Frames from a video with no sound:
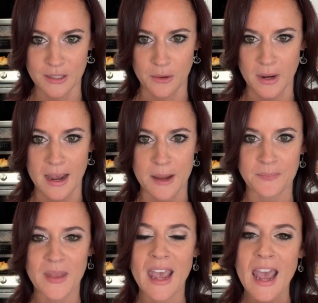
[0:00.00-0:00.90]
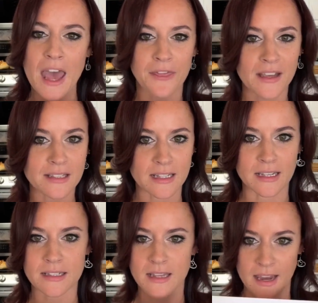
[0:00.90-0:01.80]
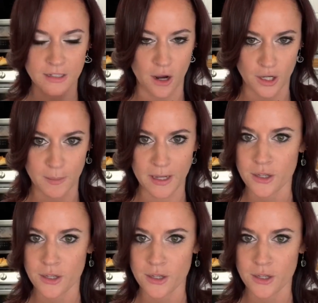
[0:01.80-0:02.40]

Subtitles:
okay? And this is a document.